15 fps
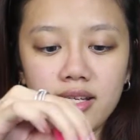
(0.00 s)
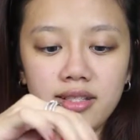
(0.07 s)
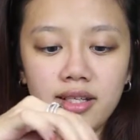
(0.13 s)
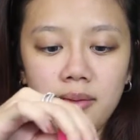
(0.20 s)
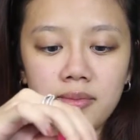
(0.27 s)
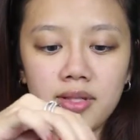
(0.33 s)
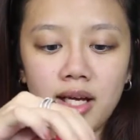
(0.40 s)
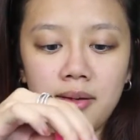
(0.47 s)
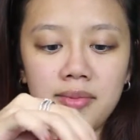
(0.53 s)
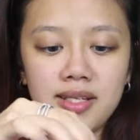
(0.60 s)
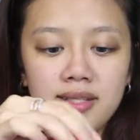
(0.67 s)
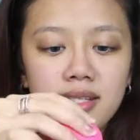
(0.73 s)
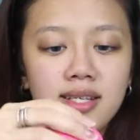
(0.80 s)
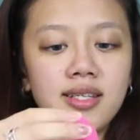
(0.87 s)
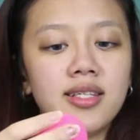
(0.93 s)
the same time,
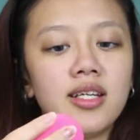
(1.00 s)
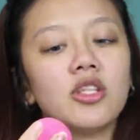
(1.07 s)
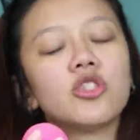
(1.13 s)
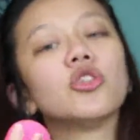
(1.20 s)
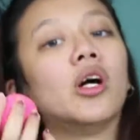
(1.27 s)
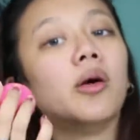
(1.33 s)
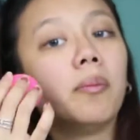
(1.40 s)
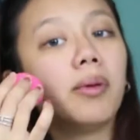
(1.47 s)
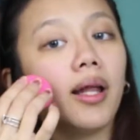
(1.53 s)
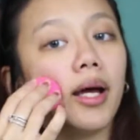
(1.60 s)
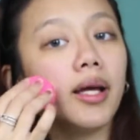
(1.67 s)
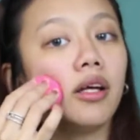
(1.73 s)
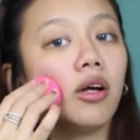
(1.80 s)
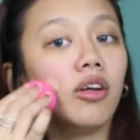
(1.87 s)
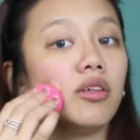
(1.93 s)
it's easier to
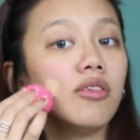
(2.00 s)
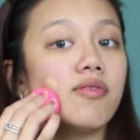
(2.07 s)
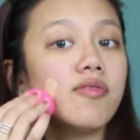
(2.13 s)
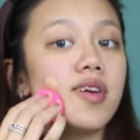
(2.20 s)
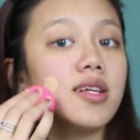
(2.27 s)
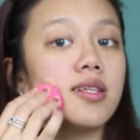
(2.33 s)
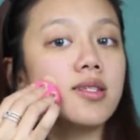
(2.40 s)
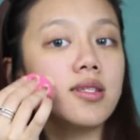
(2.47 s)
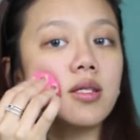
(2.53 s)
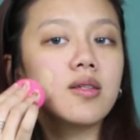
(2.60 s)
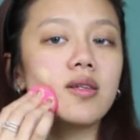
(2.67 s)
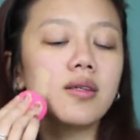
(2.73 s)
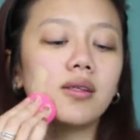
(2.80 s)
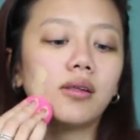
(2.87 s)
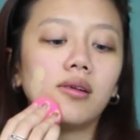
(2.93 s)
apply it on the face.
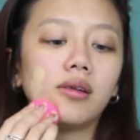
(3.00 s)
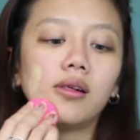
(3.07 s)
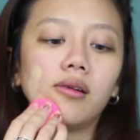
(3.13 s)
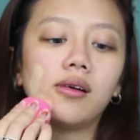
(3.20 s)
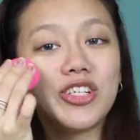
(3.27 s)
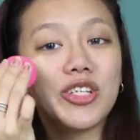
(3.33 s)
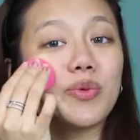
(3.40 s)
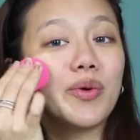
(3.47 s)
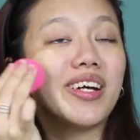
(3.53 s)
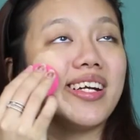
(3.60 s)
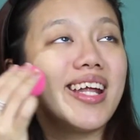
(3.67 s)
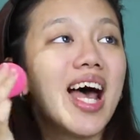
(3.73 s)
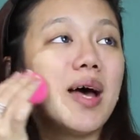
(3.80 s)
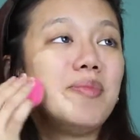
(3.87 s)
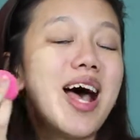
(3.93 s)
You just want to
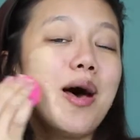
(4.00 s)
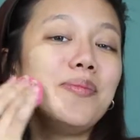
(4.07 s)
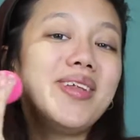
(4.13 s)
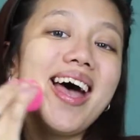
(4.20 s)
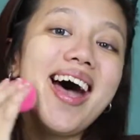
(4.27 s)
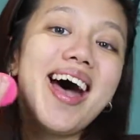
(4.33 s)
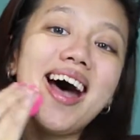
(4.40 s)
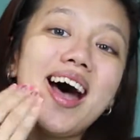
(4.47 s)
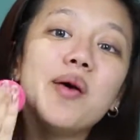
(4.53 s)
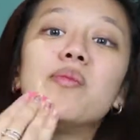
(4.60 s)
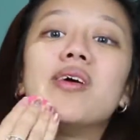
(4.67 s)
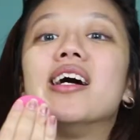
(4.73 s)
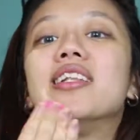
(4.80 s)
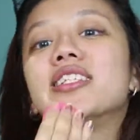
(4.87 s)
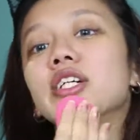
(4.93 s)
dab
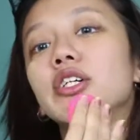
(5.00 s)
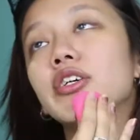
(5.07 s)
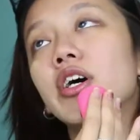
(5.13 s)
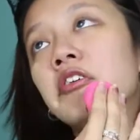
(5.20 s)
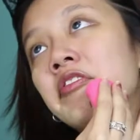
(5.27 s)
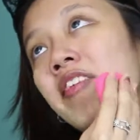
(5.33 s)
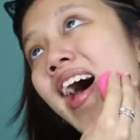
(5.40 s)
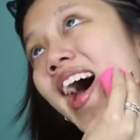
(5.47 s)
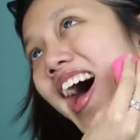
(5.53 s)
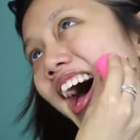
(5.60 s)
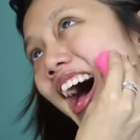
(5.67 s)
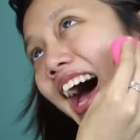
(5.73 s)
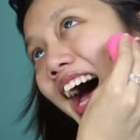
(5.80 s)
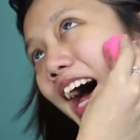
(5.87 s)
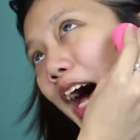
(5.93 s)
until you're
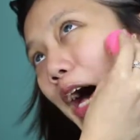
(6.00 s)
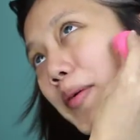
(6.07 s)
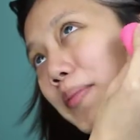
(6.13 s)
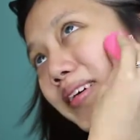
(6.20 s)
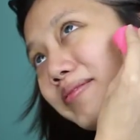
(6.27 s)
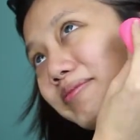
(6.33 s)
fab.